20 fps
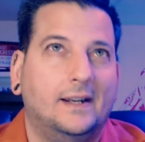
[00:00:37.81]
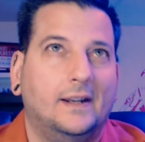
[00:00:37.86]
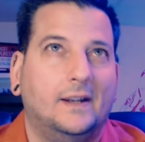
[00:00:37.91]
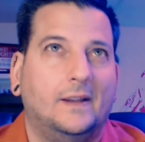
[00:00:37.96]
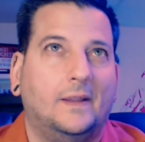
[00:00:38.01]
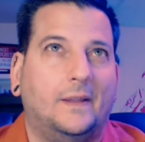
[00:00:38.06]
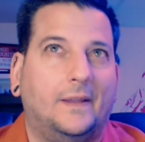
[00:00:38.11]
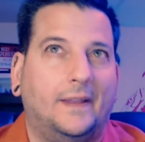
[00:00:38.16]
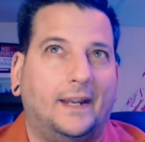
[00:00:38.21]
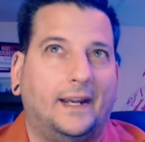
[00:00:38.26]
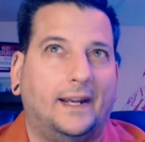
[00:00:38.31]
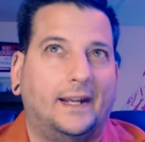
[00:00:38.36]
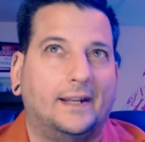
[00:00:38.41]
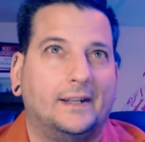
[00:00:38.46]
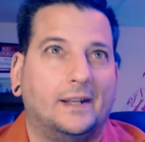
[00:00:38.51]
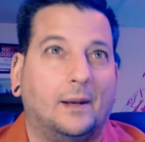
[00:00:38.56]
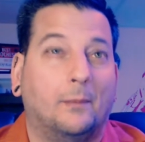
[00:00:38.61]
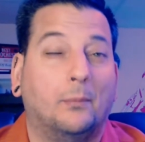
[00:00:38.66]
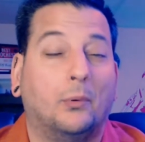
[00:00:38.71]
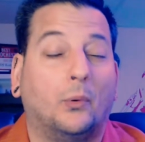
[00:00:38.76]
that
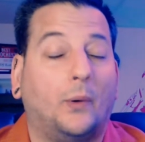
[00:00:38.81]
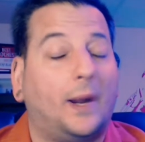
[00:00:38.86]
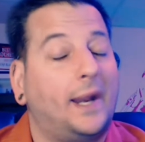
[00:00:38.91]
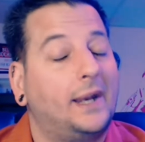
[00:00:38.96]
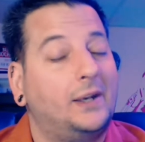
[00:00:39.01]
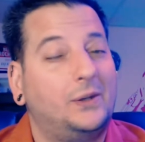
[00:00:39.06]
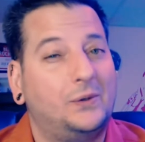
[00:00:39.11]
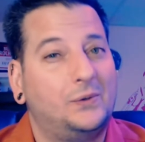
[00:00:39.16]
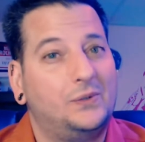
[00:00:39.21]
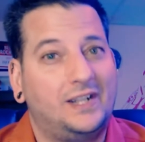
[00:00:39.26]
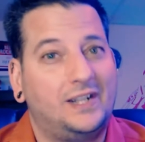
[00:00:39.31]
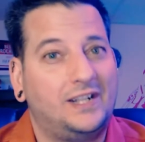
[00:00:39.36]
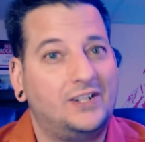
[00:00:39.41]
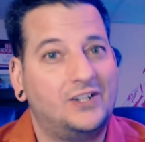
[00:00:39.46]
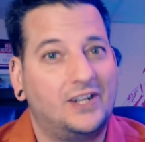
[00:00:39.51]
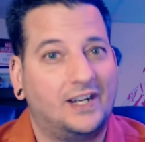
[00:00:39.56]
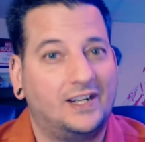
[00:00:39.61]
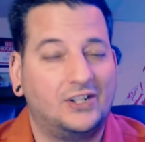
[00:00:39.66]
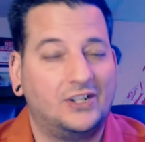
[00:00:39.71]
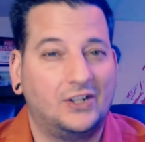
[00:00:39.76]
a brand new
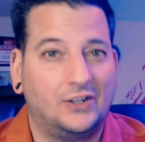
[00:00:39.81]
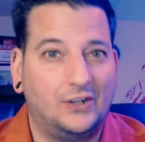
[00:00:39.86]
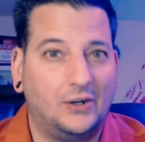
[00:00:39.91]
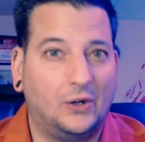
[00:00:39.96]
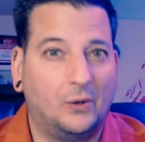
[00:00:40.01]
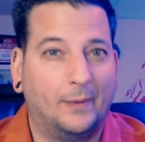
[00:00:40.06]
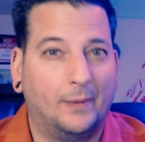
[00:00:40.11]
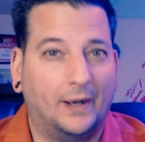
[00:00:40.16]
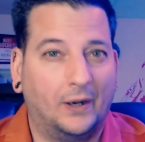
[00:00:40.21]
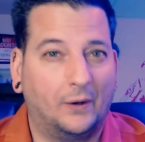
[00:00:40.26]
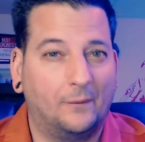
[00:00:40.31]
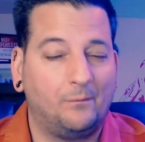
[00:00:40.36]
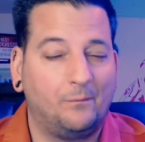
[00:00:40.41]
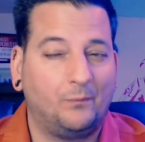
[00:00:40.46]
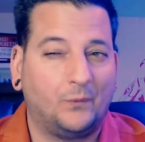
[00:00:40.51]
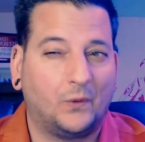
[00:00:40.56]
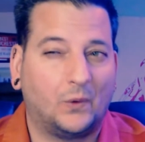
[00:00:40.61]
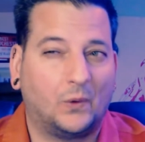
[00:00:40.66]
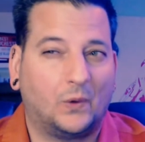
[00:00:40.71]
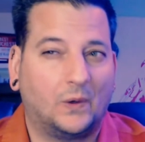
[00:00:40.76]
DJ should know about,
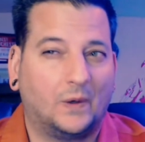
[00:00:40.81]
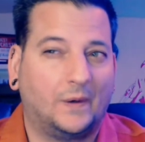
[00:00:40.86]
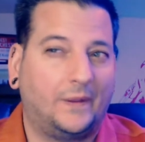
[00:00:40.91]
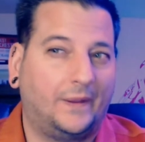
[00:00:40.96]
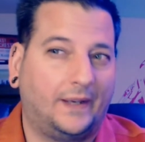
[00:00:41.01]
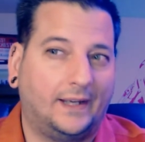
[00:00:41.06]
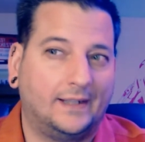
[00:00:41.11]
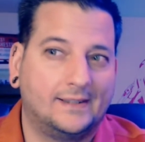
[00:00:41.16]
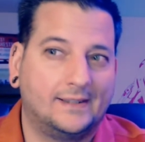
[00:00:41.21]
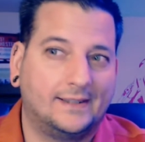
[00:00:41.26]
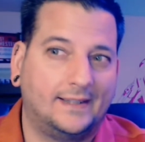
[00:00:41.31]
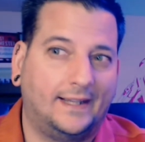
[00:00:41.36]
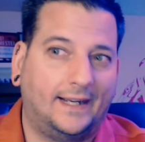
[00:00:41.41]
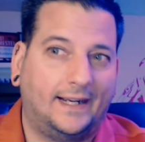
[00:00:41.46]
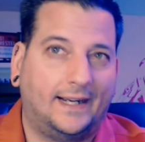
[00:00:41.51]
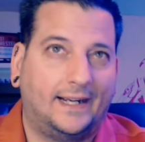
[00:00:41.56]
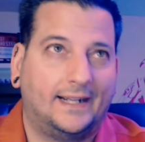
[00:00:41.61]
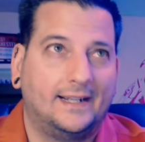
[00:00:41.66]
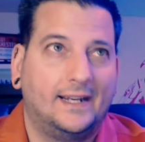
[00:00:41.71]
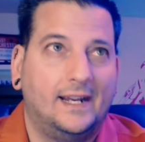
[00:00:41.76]
or things
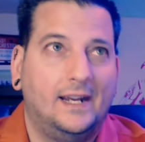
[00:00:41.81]
that